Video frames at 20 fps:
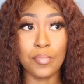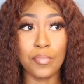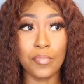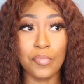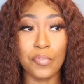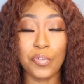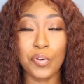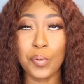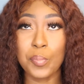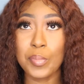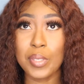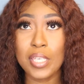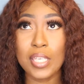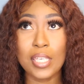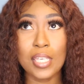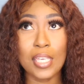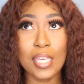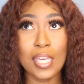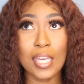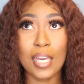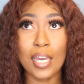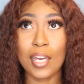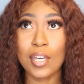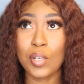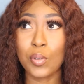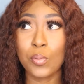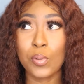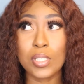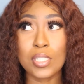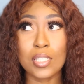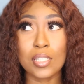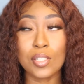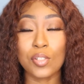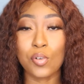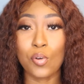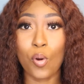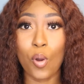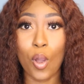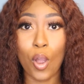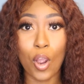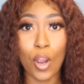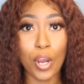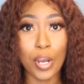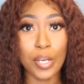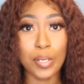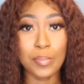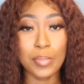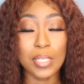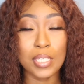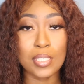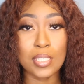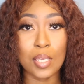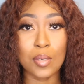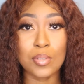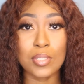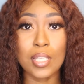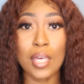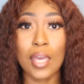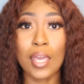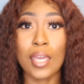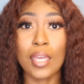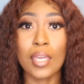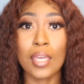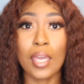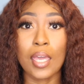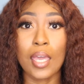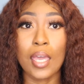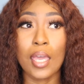for me it kind of was a little hard, because I was like